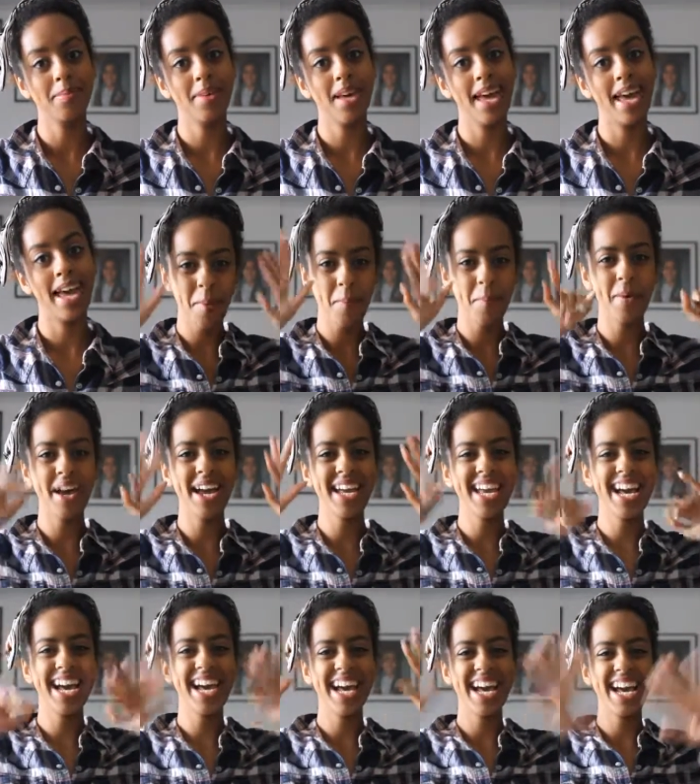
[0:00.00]
And bye
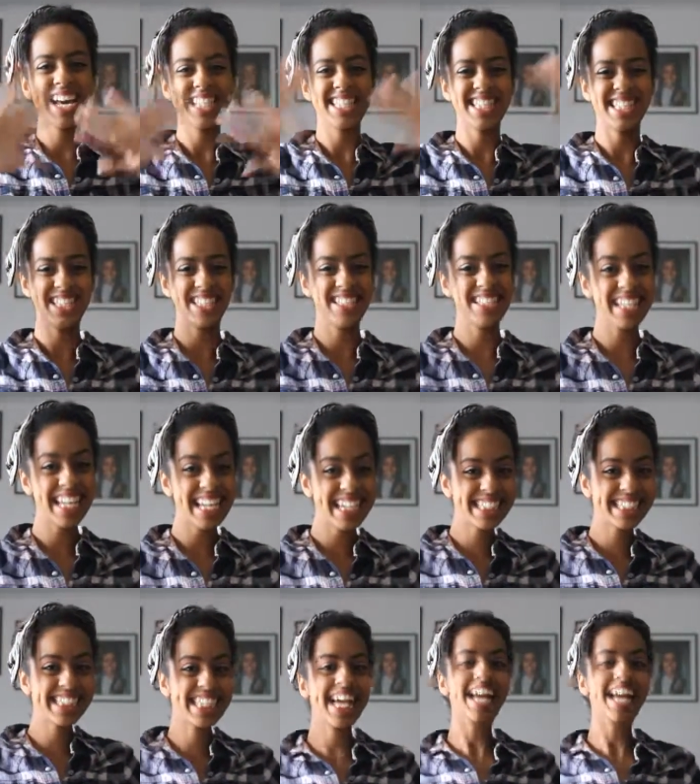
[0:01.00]
guys, see you next